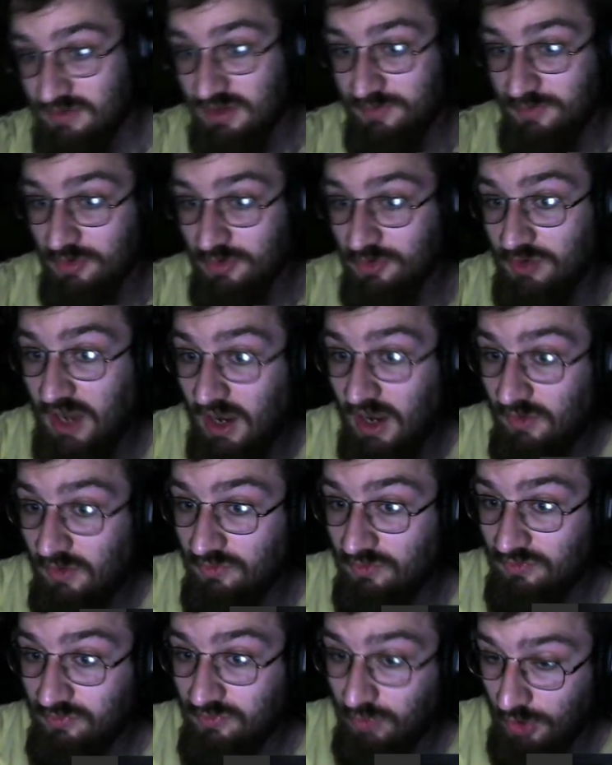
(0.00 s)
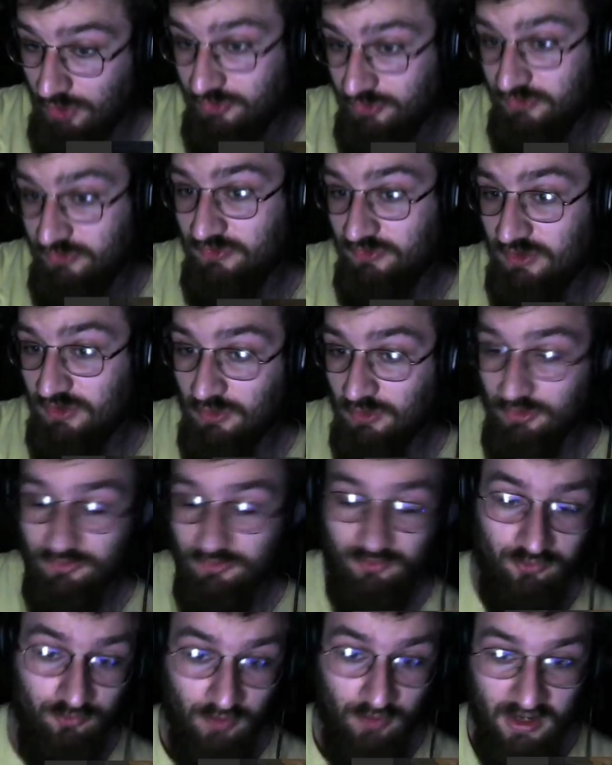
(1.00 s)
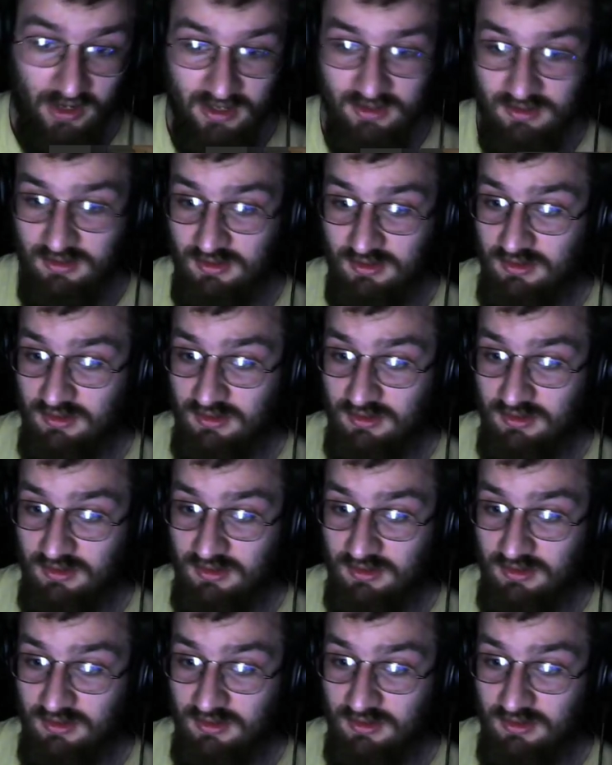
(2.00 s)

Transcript: a computer that works and looks great